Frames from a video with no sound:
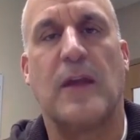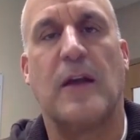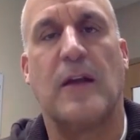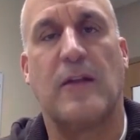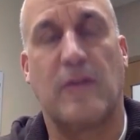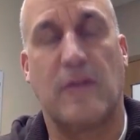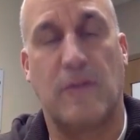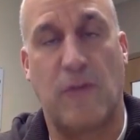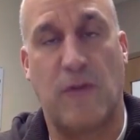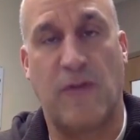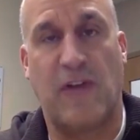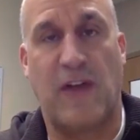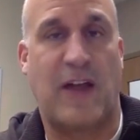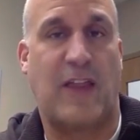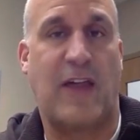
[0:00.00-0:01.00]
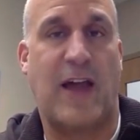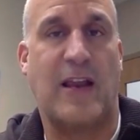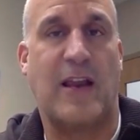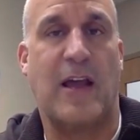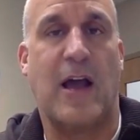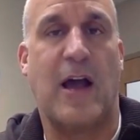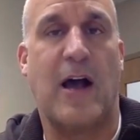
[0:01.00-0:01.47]
to reflect that.
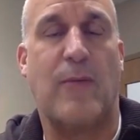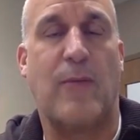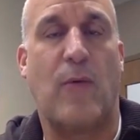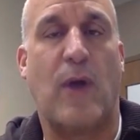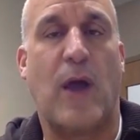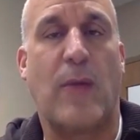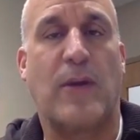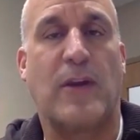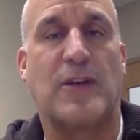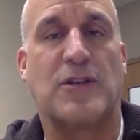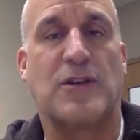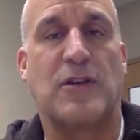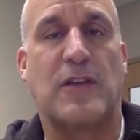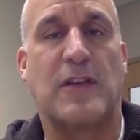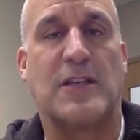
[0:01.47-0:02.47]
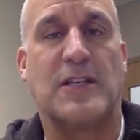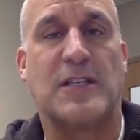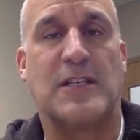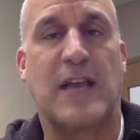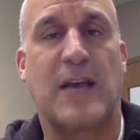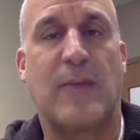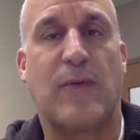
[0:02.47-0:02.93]
Uh, but what I'm going to show you these
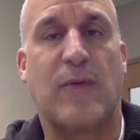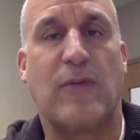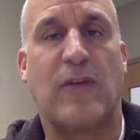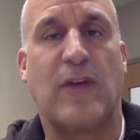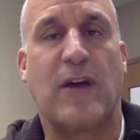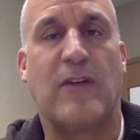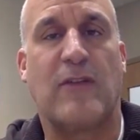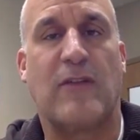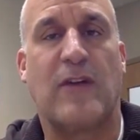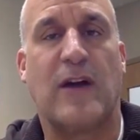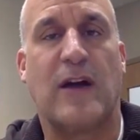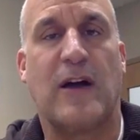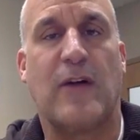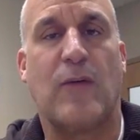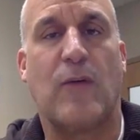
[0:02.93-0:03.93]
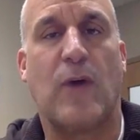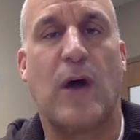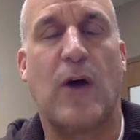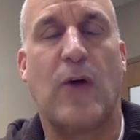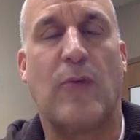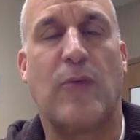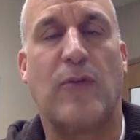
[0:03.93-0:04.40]
examples of uh, will
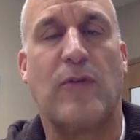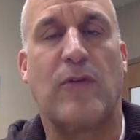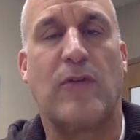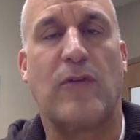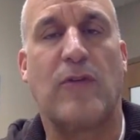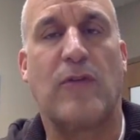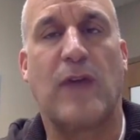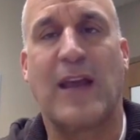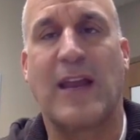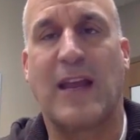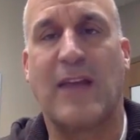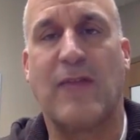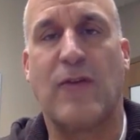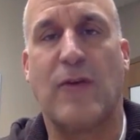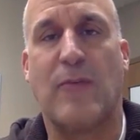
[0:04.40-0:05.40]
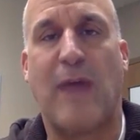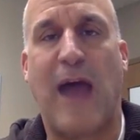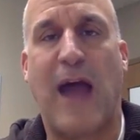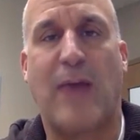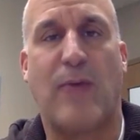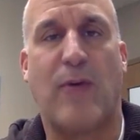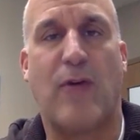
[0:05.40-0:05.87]
help you to kind of give you a
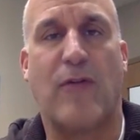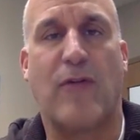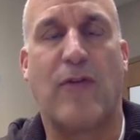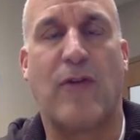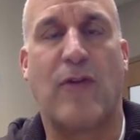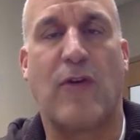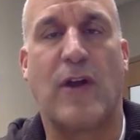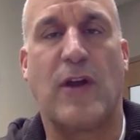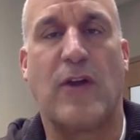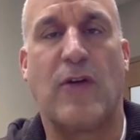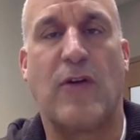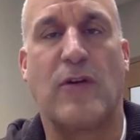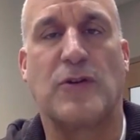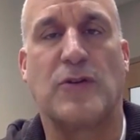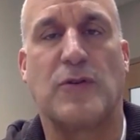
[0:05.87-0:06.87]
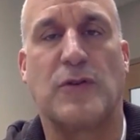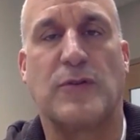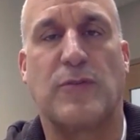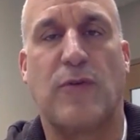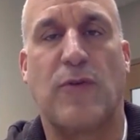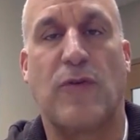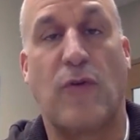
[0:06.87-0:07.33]
backbone for creating your own choice
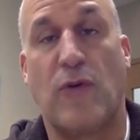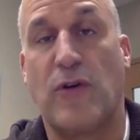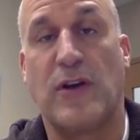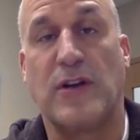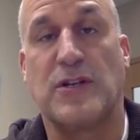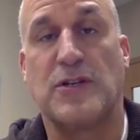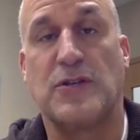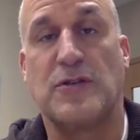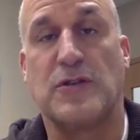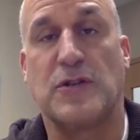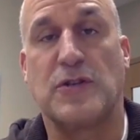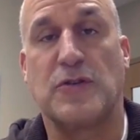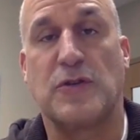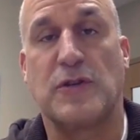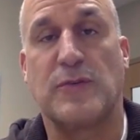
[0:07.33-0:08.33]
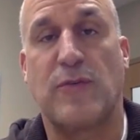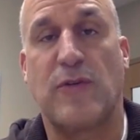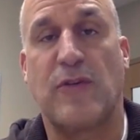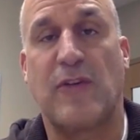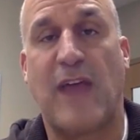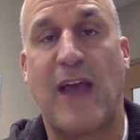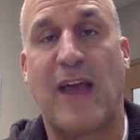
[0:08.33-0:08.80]
boards, or you can just use the choice
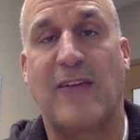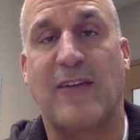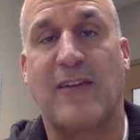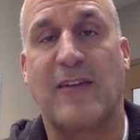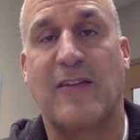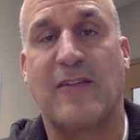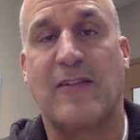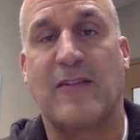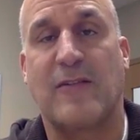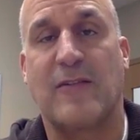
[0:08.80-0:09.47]
boards as is.